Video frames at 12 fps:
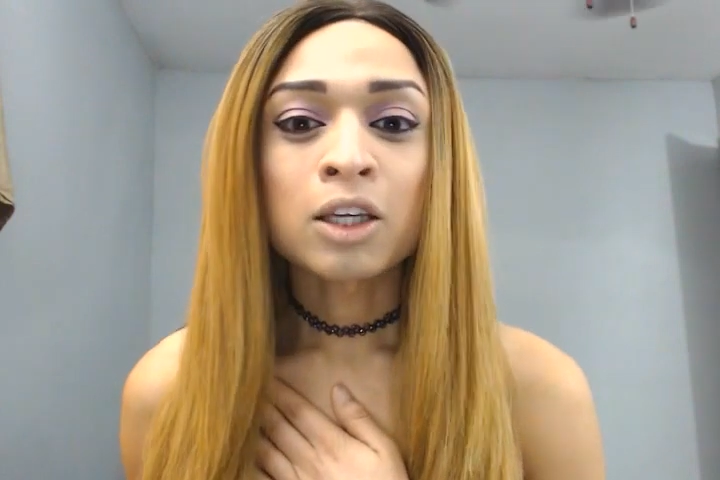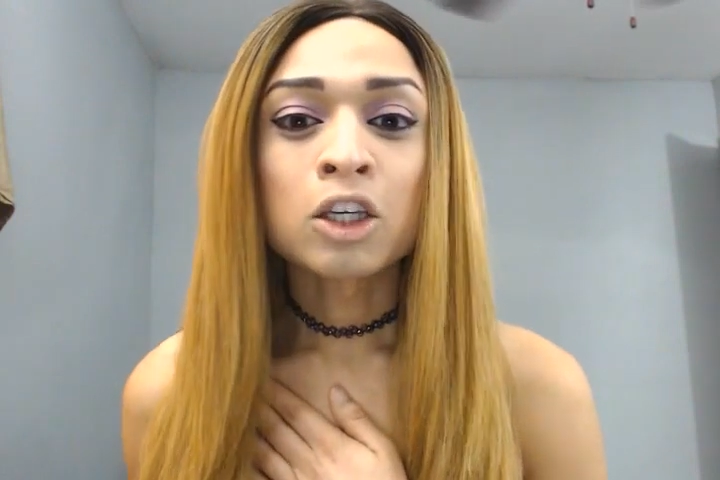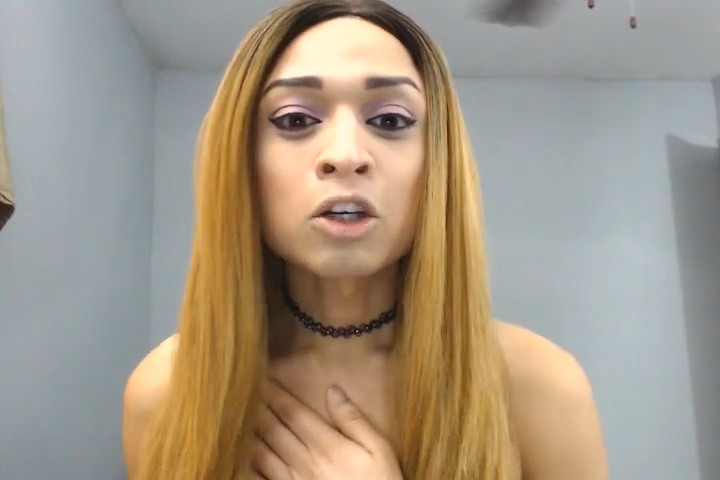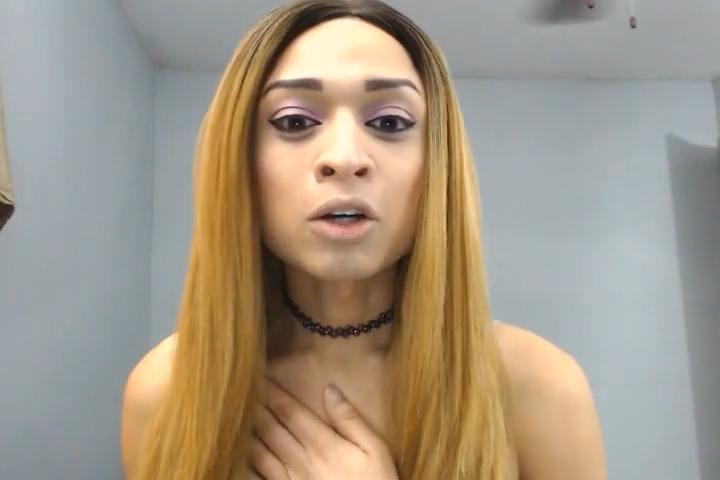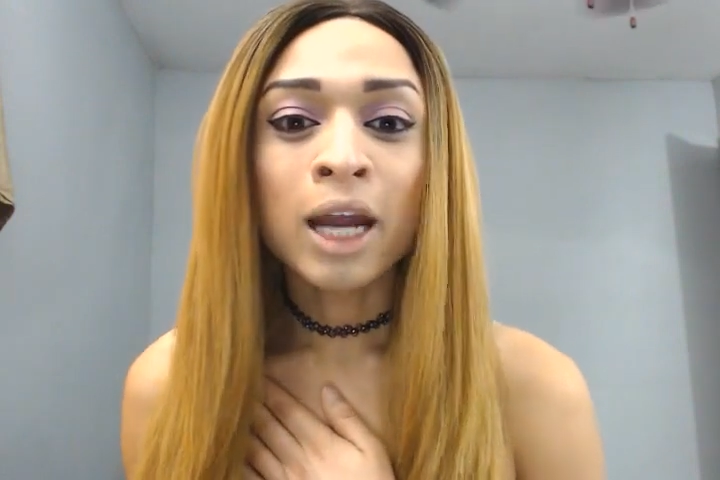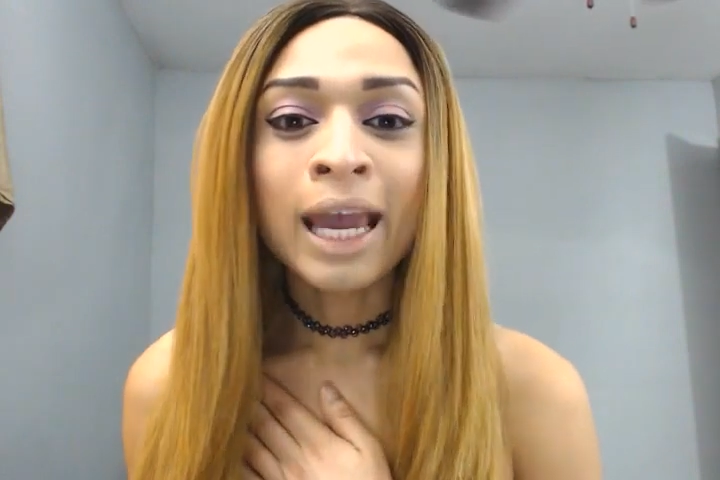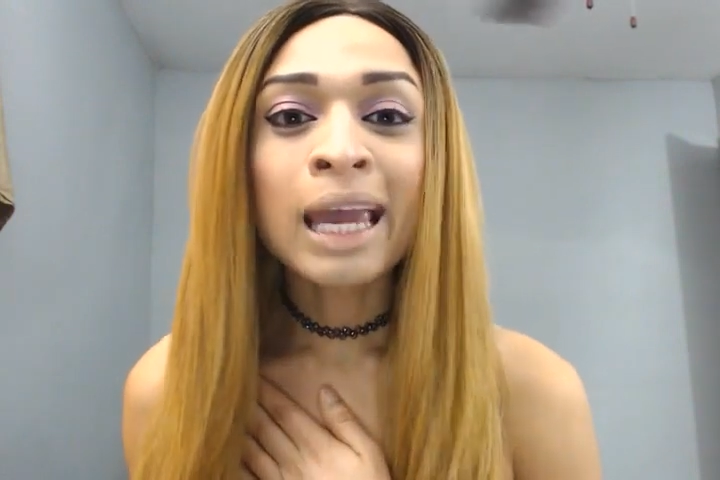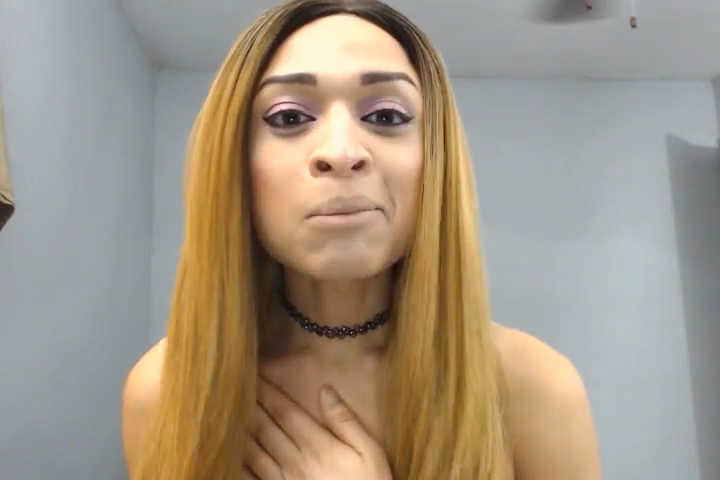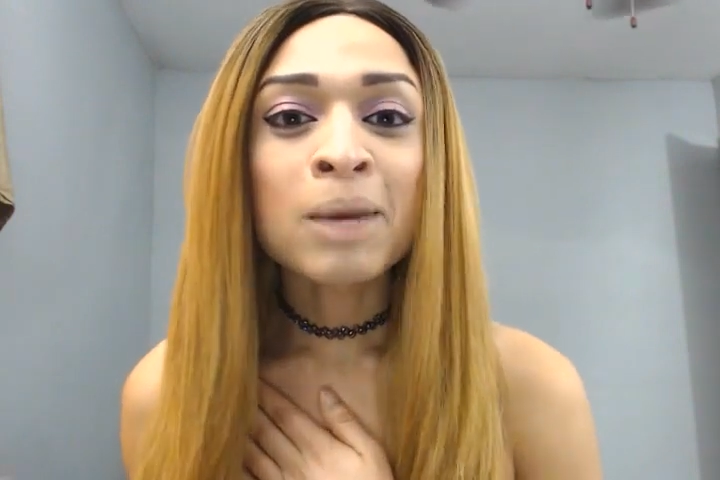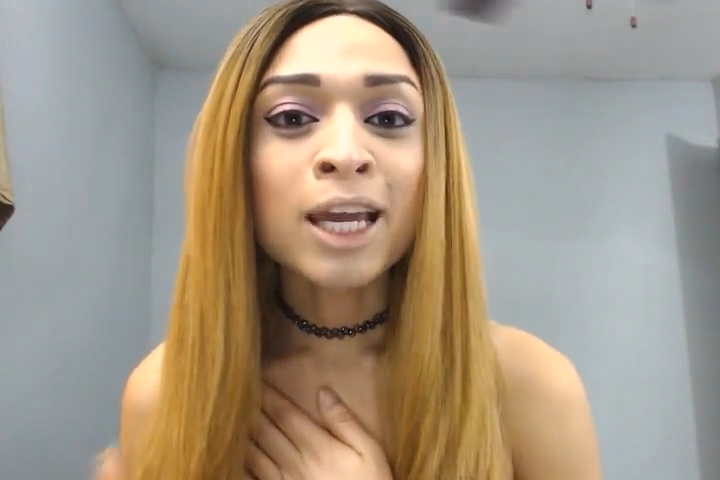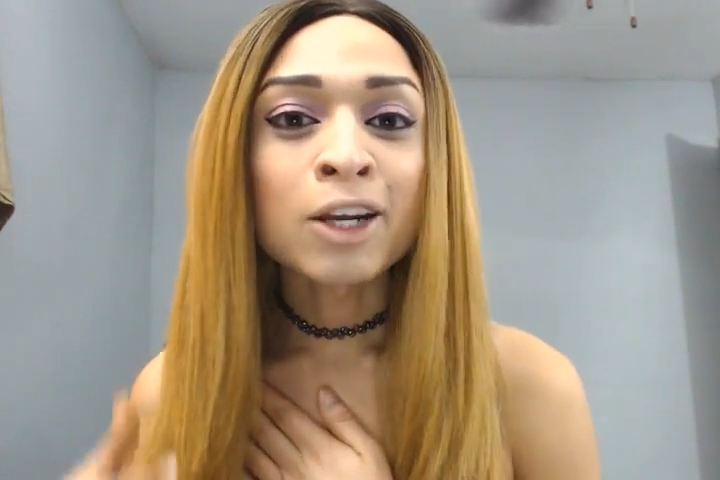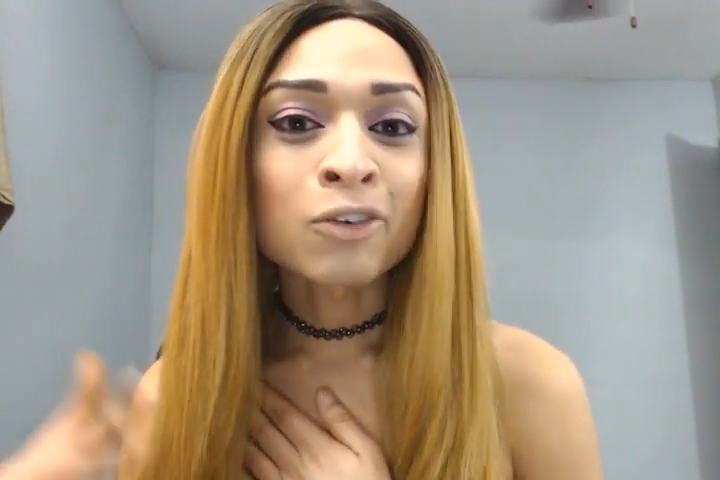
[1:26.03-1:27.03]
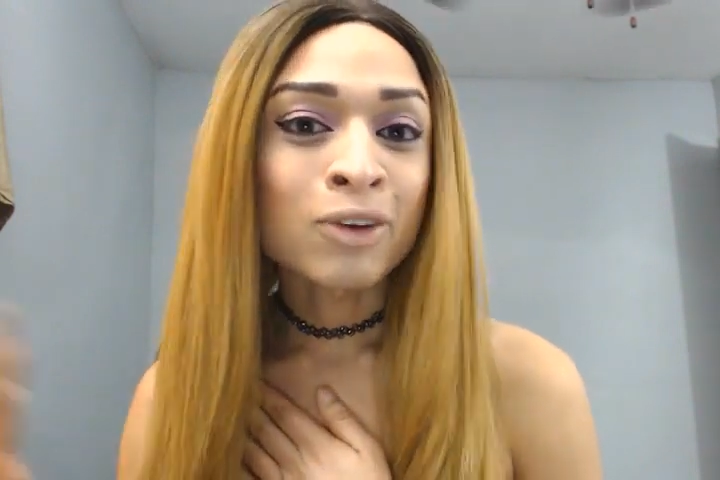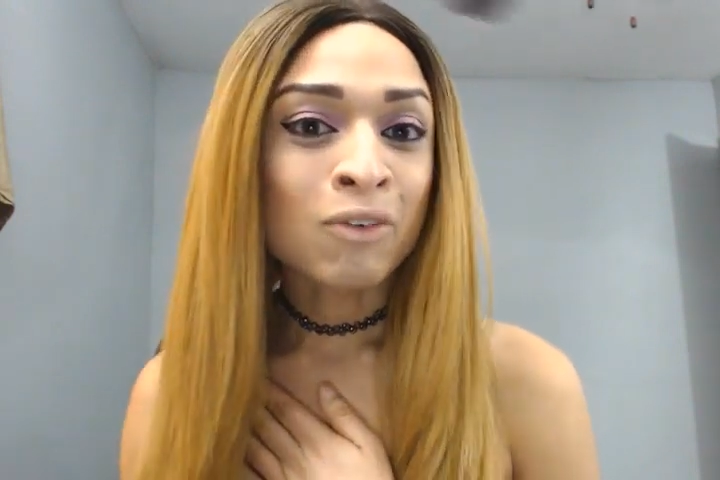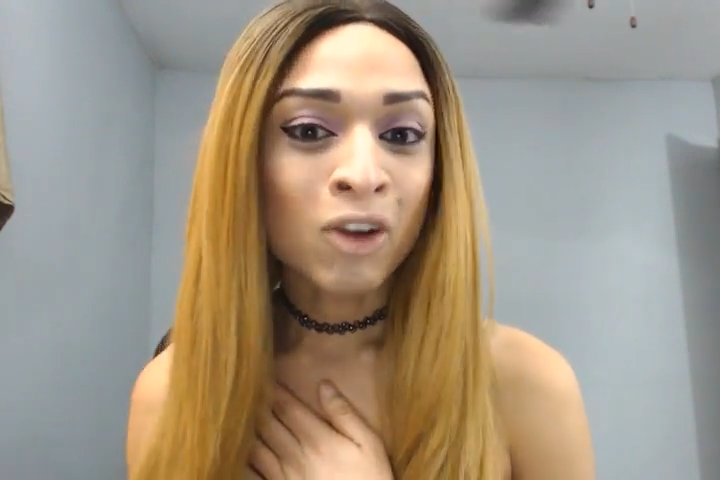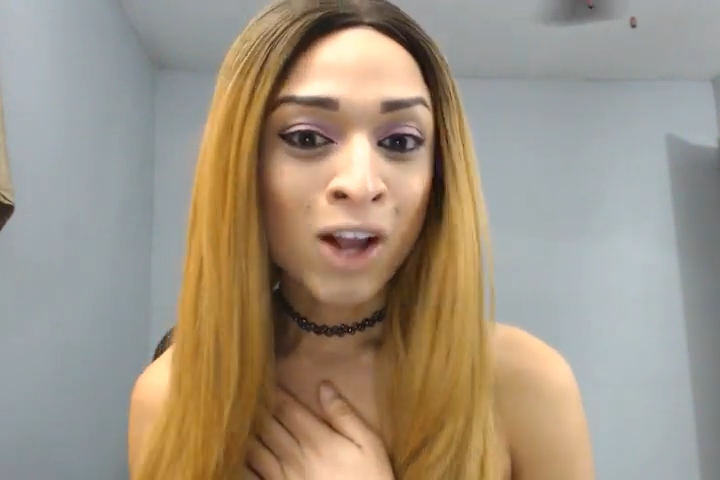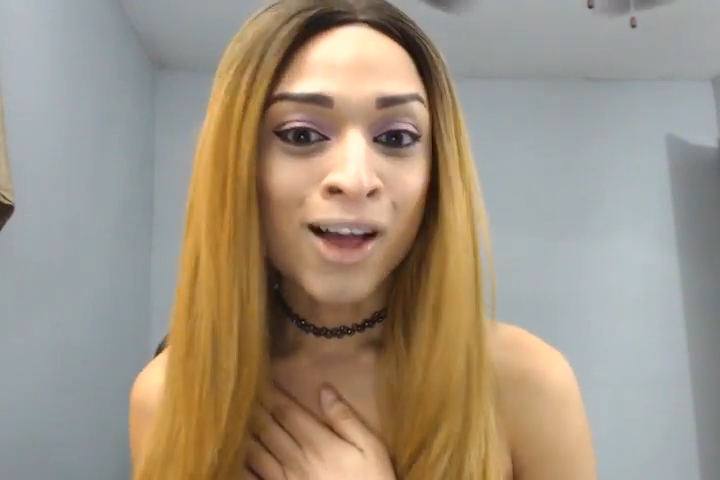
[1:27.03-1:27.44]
your name and your favorite